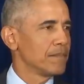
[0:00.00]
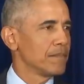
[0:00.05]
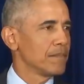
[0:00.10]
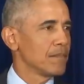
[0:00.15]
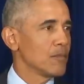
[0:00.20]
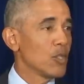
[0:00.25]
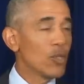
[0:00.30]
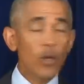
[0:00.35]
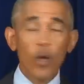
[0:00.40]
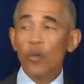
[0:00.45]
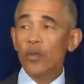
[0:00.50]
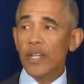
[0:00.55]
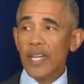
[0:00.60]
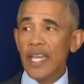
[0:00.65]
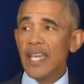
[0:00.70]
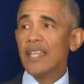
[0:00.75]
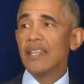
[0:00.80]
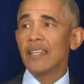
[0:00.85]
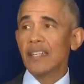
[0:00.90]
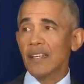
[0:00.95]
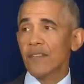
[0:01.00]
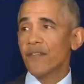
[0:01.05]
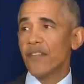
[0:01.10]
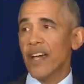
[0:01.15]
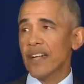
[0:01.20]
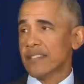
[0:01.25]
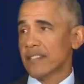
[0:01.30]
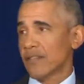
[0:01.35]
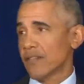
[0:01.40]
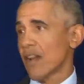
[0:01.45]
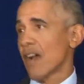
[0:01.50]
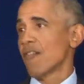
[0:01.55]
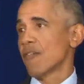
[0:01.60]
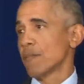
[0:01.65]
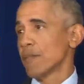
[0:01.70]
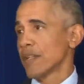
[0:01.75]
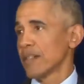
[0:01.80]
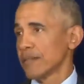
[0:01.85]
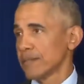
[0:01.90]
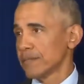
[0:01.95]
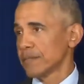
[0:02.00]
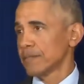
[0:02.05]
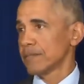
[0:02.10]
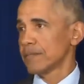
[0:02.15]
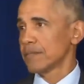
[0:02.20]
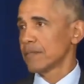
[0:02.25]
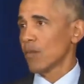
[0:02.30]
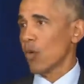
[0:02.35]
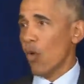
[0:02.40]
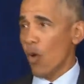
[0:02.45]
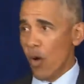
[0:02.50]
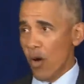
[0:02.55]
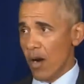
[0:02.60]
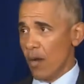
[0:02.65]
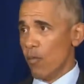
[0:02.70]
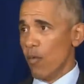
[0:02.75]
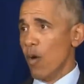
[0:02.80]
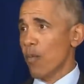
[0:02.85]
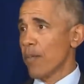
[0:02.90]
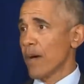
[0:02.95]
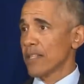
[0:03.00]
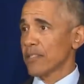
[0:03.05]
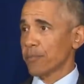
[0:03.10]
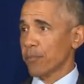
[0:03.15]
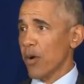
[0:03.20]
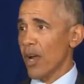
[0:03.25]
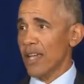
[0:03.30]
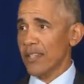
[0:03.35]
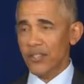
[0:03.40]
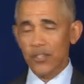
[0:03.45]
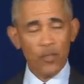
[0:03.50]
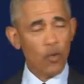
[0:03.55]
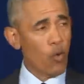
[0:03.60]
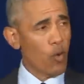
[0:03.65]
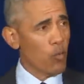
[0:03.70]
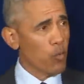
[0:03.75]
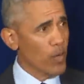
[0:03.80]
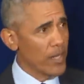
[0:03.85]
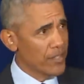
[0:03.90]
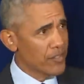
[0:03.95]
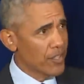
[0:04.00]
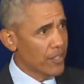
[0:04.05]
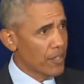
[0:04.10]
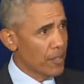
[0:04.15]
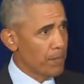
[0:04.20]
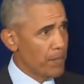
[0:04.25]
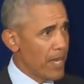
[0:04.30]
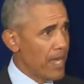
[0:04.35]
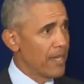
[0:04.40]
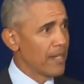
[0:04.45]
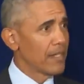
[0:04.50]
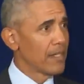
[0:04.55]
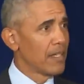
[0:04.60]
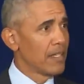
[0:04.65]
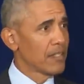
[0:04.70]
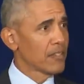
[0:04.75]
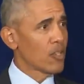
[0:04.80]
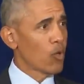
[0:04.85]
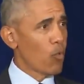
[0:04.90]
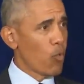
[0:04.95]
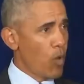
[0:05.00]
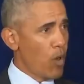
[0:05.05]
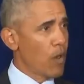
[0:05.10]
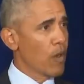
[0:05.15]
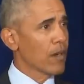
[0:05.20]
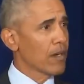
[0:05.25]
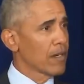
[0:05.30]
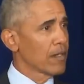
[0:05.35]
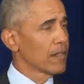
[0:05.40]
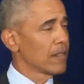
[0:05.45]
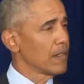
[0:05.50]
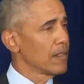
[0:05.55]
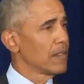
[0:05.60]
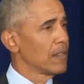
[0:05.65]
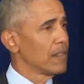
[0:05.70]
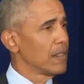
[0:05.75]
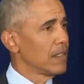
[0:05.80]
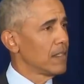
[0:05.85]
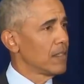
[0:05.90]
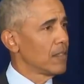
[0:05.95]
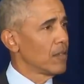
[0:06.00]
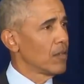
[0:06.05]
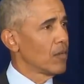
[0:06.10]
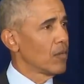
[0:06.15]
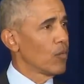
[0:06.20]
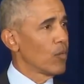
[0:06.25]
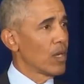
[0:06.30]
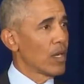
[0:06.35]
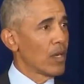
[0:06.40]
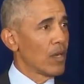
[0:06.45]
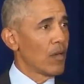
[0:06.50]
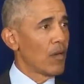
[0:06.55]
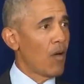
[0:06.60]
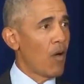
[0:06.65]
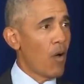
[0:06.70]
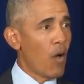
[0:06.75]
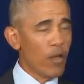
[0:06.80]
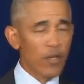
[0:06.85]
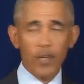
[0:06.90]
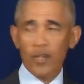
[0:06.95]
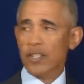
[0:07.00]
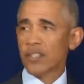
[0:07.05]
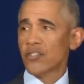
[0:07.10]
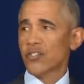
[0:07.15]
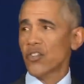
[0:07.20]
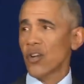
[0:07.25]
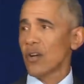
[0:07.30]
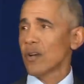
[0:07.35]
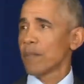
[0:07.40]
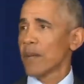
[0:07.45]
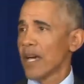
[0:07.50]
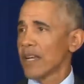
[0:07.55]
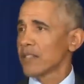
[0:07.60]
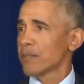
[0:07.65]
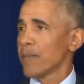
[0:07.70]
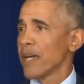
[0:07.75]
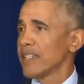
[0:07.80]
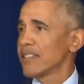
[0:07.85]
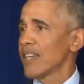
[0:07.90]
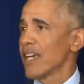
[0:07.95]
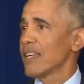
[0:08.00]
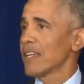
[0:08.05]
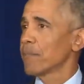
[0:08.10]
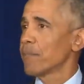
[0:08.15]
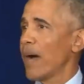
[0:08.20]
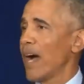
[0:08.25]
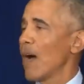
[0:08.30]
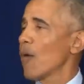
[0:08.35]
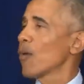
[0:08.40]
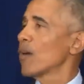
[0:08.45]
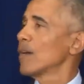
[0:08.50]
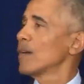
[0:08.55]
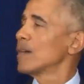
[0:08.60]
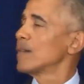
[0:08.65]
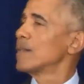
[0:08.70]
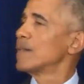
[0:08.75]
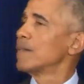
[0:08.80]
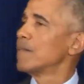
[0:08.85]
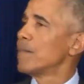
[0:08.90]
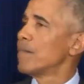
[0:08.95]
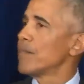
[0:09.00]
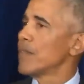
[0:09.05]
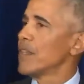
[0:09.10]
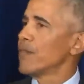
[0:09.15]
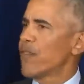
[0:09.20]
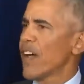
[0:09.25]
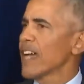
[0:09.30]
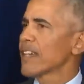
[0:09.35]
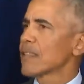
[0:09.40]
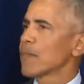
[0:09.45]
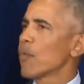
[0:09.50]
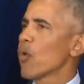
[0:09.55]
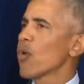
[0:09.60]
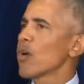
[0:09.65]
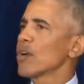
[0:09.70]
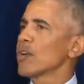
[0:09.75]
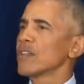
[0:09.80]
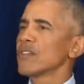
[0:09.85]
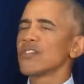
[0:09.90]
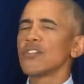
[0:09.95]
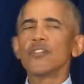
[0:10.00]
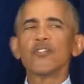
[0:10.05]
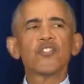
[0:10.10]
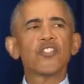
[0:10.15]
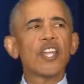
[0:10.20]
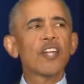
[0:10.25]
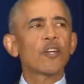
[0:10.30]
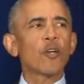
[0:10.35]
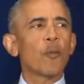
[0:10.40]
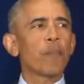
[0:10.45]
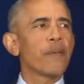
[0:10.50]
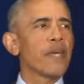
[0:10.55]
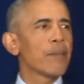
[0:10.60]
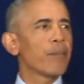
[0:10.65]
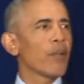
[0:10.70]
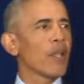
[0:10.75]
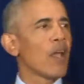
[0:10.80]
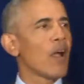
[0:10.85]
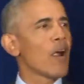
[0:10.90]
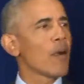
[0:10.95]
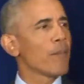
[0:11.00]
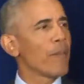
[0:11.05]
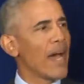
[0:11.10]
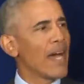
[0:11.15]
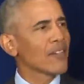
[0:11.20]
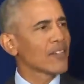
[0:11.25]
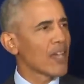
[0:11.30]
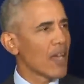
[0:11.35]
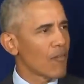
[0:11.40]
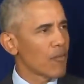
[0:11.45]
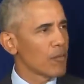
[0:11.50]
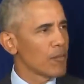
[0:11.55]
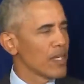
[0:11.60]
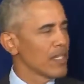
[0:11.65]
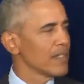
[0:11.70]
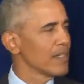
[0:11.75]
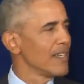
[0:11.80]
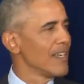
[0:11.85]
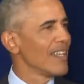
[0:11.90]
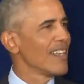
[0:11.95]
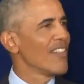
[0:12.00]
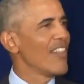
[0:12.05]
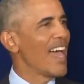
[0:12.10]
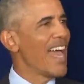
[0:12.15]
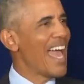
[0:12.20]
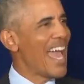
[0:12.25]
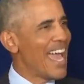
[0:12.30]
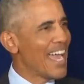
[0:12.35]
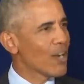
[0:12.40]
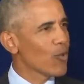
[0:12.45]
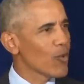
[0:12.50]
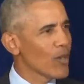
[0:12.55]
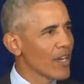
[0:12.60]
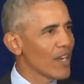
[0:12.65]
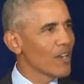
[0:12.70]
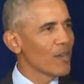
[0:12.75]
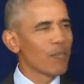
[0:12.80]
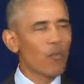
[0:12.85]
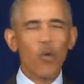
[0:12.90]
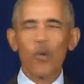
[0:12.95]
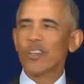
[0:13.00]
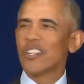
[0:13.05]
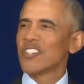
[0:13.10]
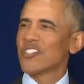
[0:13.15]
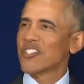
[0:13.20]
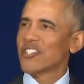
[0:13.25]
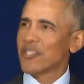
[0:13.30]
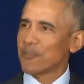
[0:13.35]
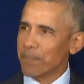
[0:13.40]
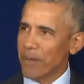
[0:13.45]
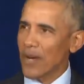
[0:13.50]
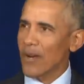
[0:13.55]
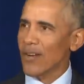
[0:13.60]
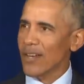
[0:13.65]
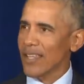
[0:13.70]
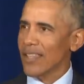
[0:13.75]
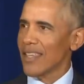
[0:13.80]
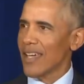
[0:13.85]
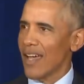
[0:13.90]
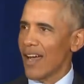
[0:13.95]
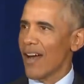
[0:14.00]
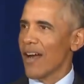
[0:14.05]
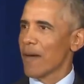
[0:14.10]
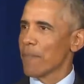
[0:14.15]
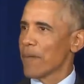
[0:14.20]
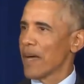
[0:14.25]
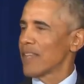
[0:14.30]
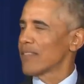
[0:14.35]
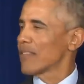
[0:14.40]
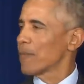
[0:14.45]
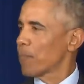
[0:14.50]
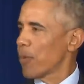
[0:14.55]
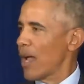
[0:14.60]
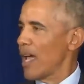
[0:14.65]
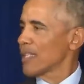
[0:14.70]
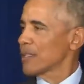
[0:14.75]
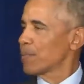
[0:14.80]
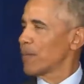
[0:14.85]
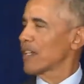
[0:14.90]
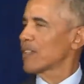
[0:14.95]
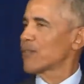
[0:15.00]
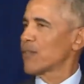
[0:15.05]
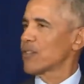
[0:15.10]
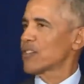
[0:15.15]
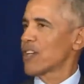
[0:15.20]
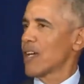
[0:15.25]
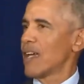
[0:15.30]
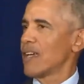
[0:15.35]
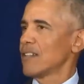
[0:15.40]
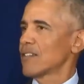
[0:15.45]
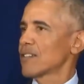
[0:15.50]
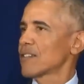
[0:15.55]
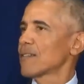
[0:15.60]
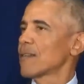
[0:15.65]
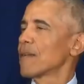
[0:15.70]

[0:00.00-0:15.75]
You don't need an effective government or a robust press or reasoned debate to work when all you're concerned about is maintaining power. In fact, the more cynical people are about government, the angrier and more dispirited they are about the prospects for change,